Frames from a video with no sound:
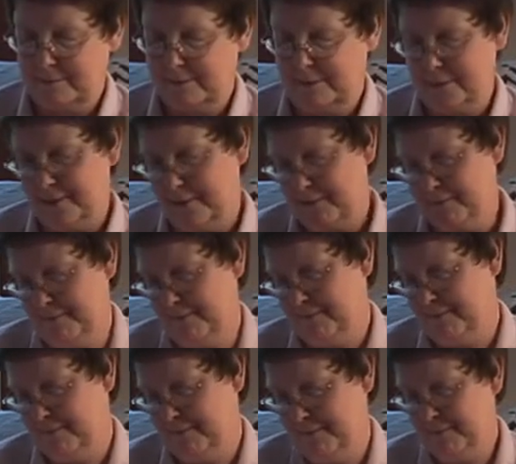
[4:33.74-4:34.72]
Oh,
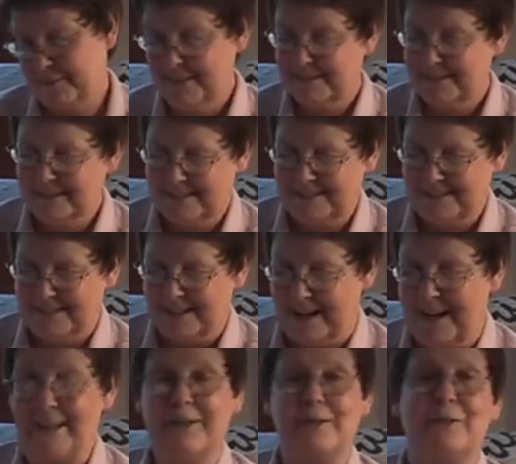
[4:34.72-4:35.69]

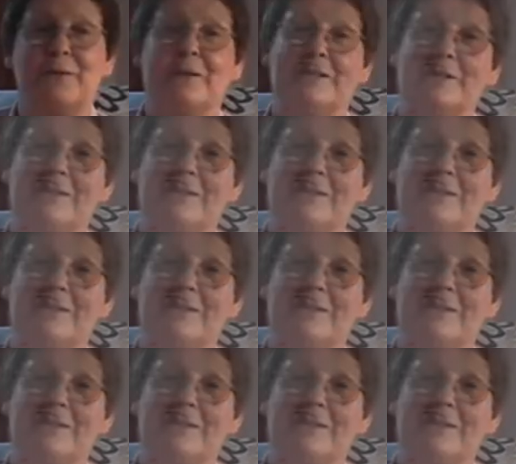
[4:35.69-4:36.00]
I had a crush